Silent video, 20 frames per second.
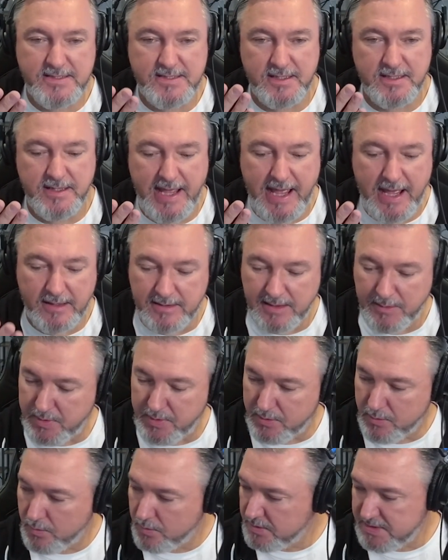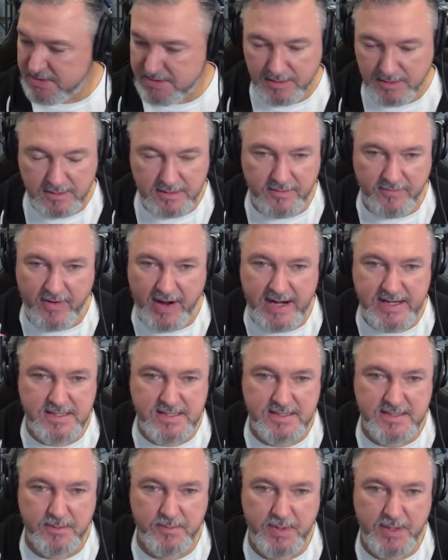an outlet with all these little
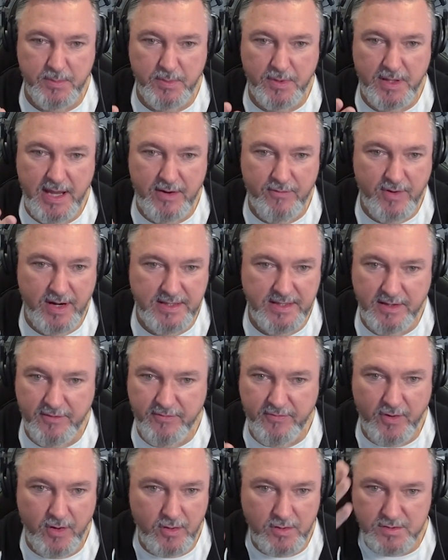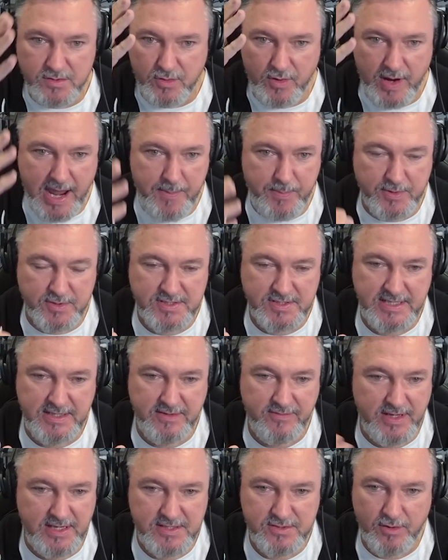devices that people have, right? Their phones or Apple
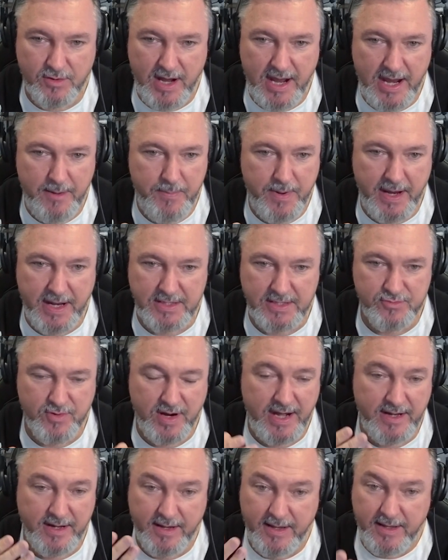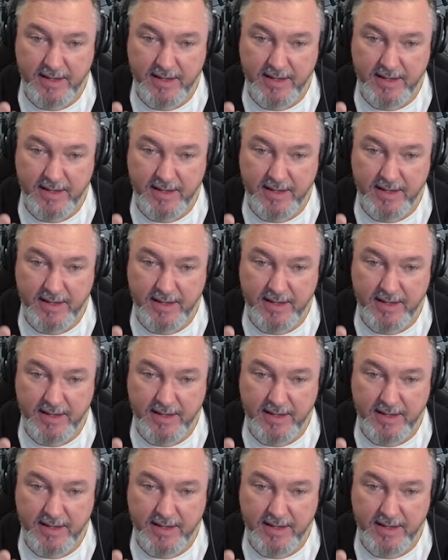TVs or iPads, right?